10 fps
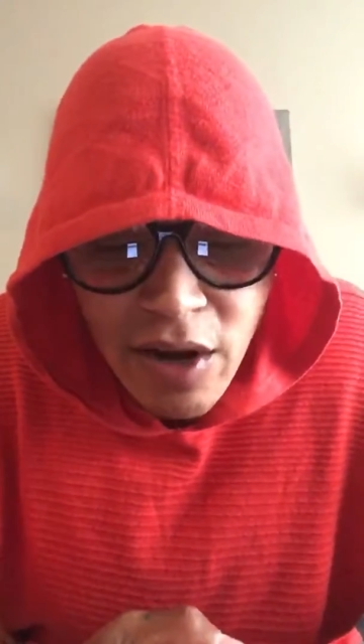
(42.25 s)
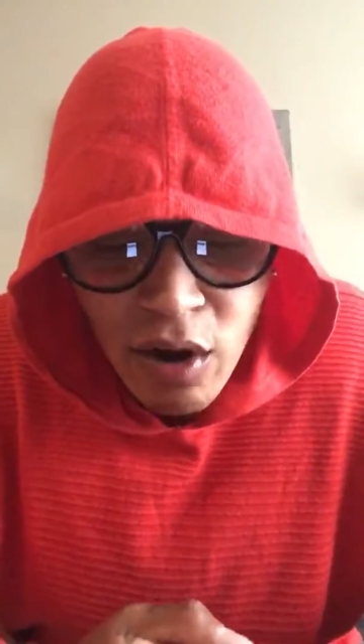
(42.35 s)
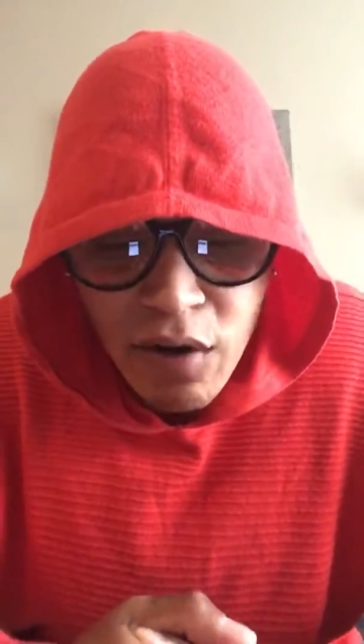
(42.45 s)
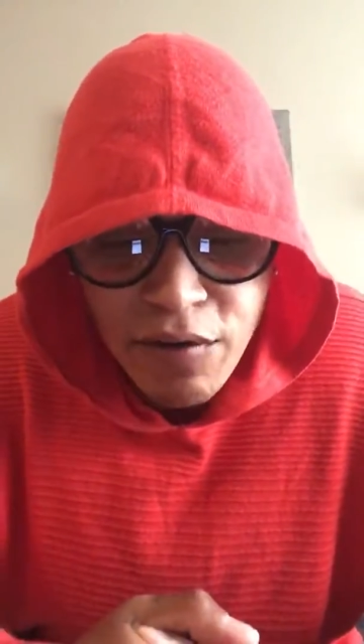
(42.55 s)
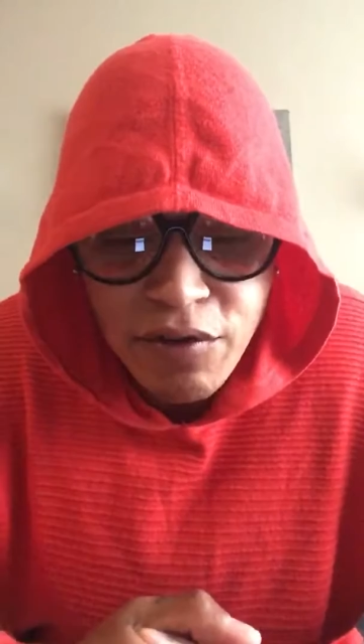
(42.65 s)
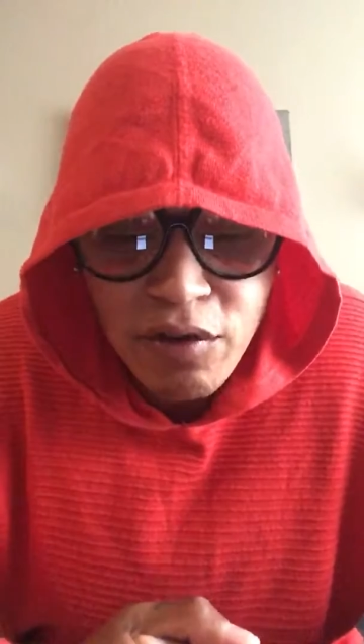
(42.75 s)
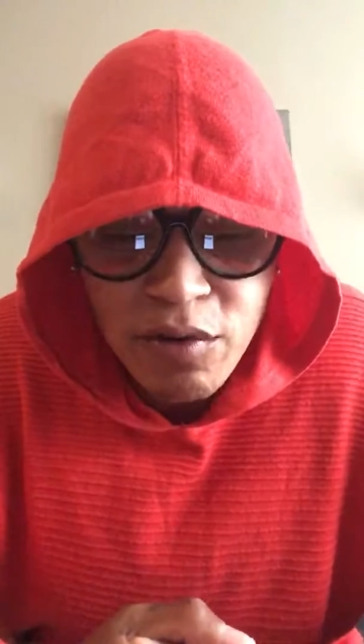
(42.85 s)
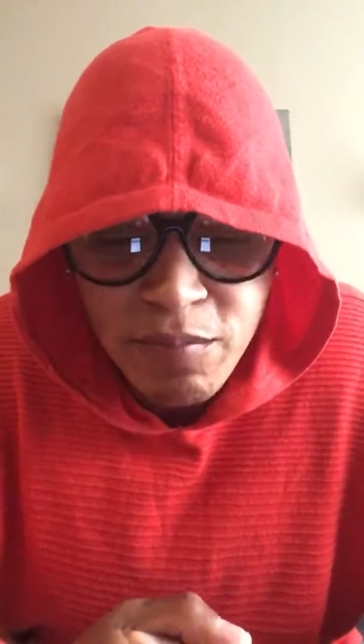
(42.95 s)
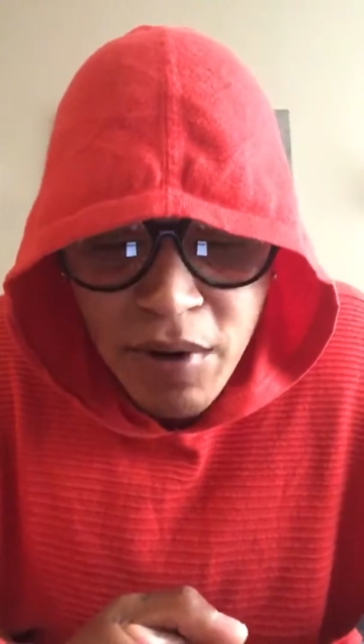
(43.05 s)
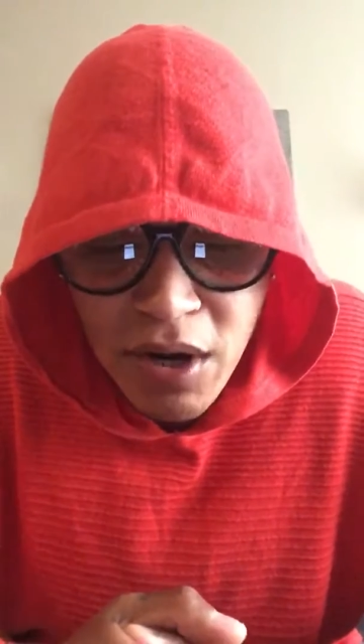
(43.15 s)
officer
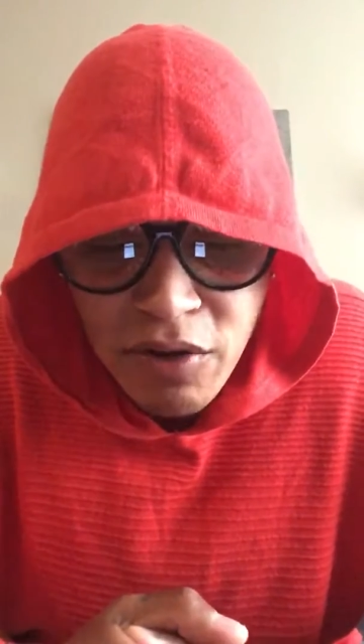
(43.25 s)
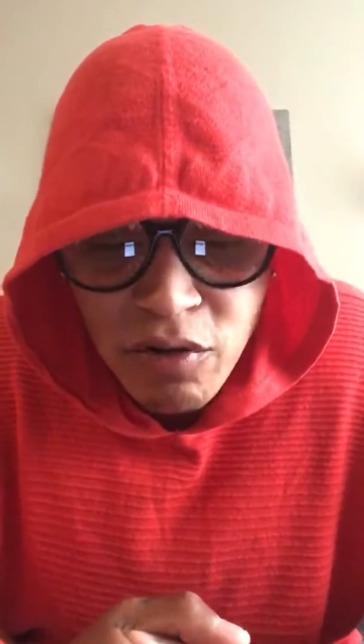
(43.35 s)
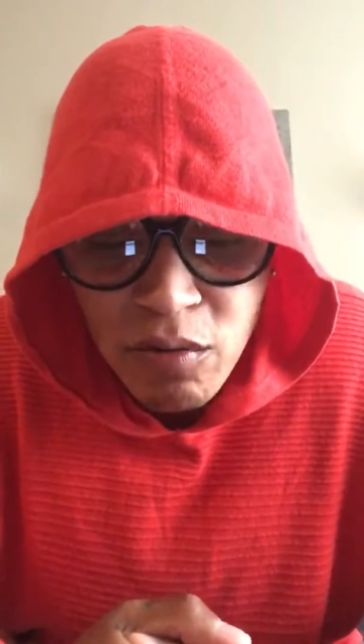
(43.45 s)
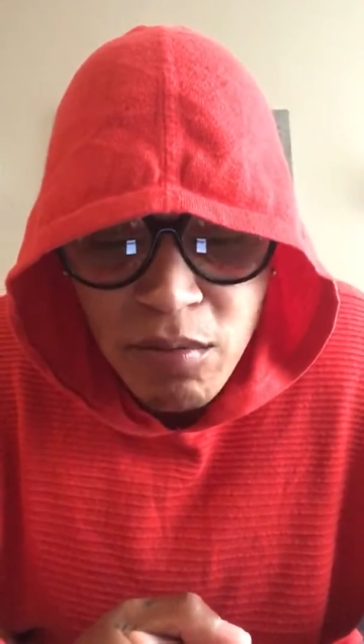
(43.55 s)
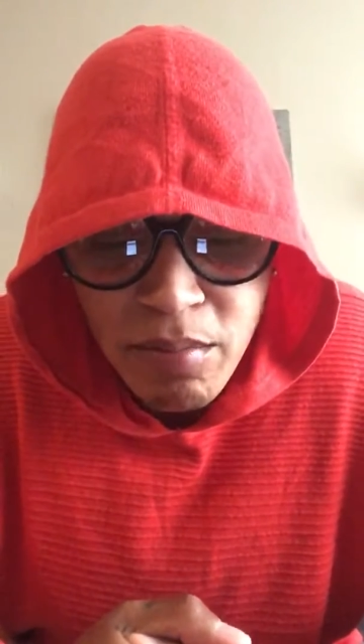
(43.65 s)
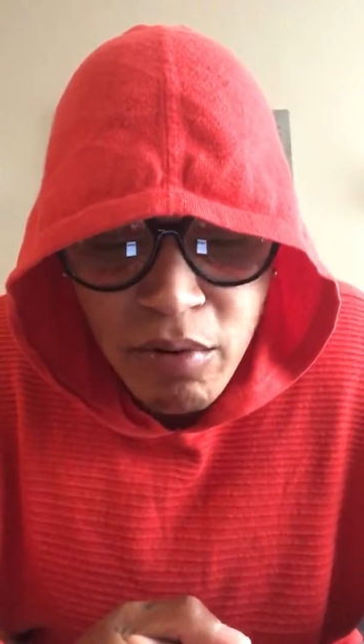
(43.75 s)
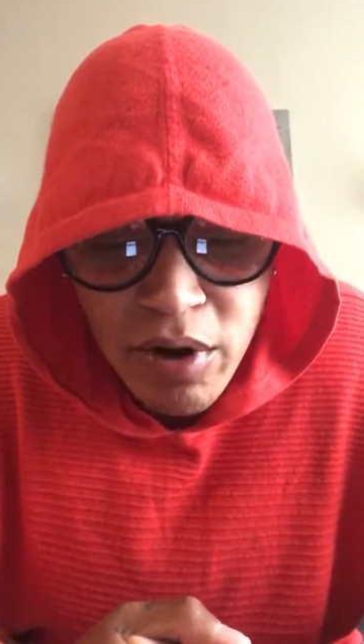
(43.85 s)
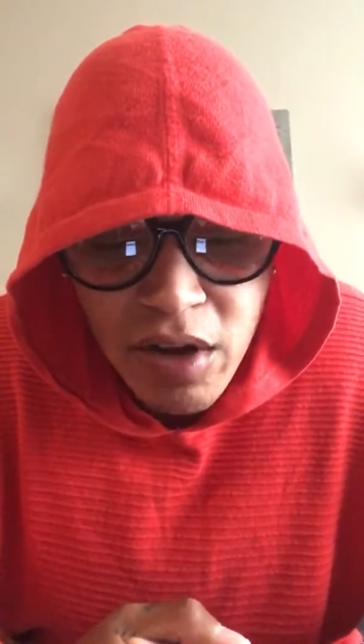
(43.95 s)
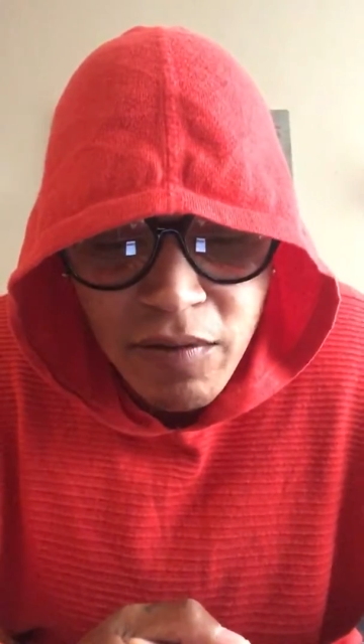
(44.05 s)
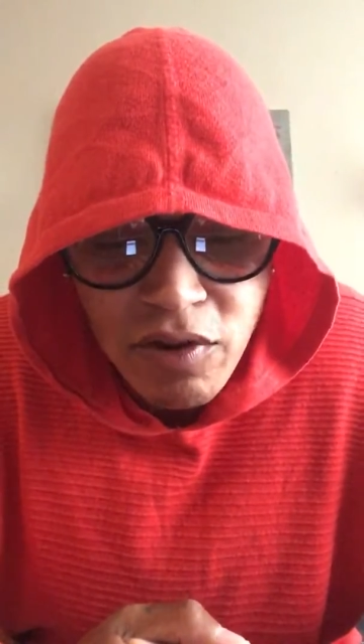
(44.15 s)
responded to a report
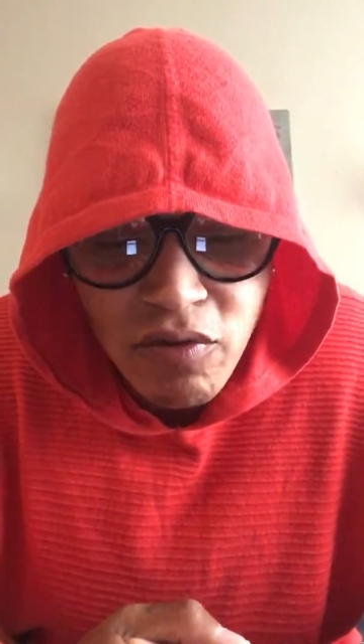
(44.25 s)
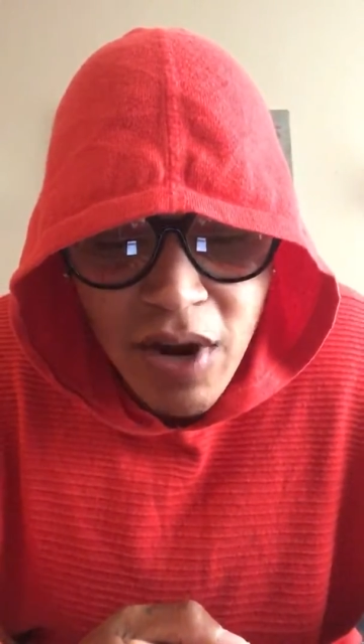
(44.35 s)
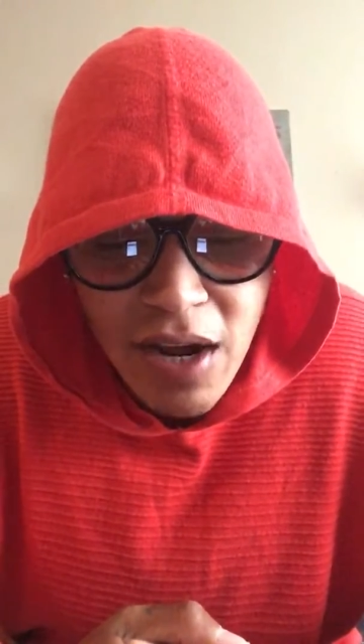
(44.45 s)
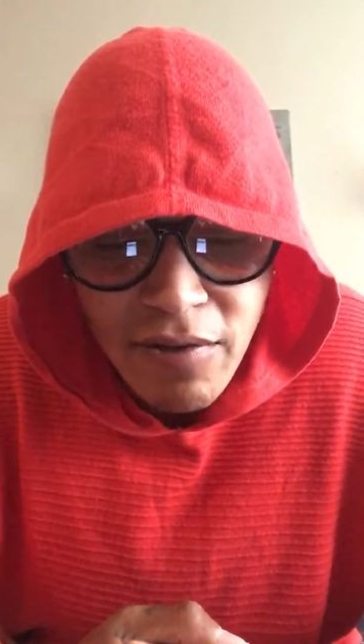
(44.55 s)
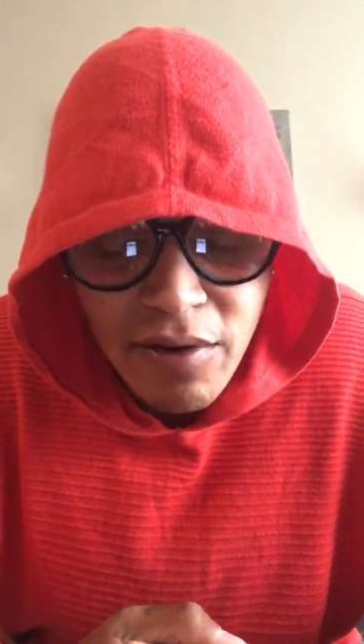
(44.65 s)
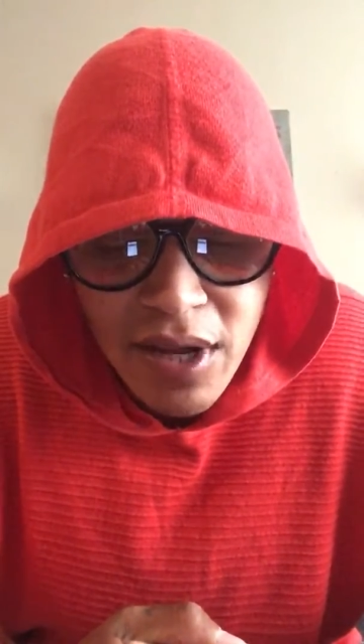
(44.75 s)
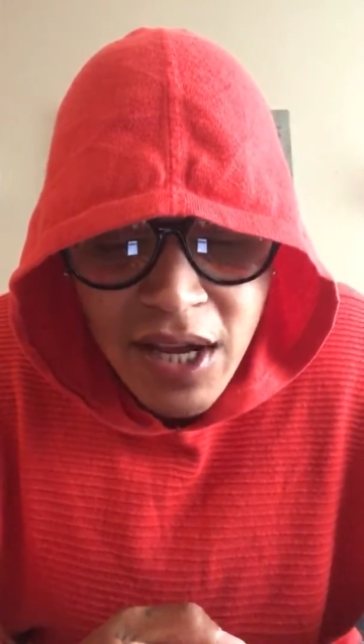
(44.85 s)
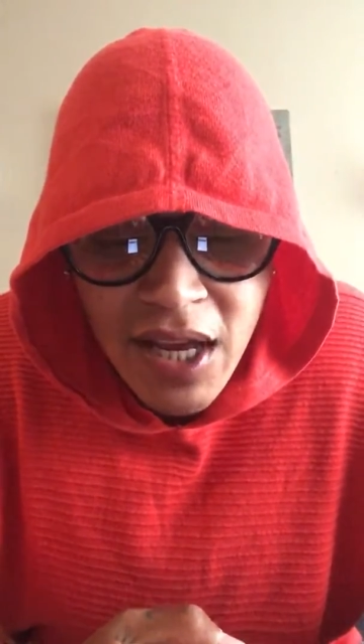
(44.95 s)
of a driver